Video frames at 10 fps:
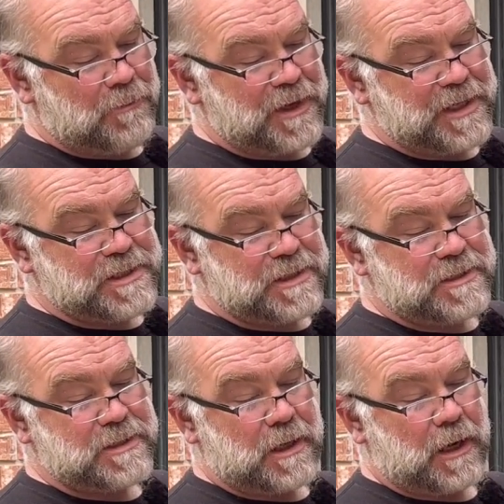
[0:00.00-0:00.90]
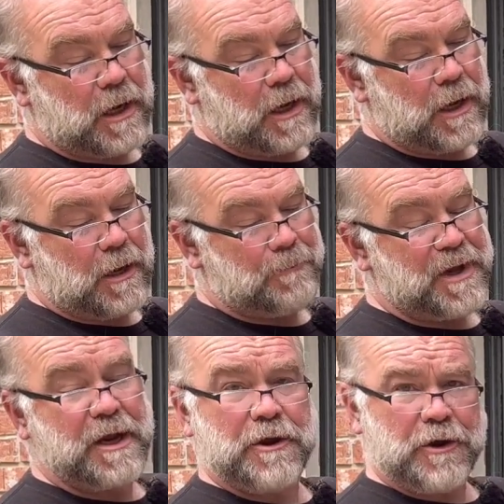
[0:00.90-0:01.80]
pieces
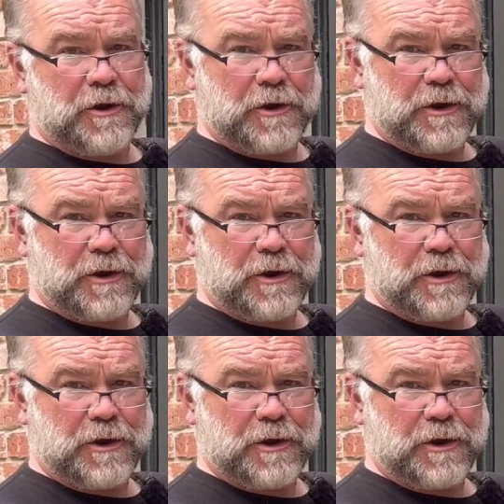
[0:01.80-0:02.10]
appear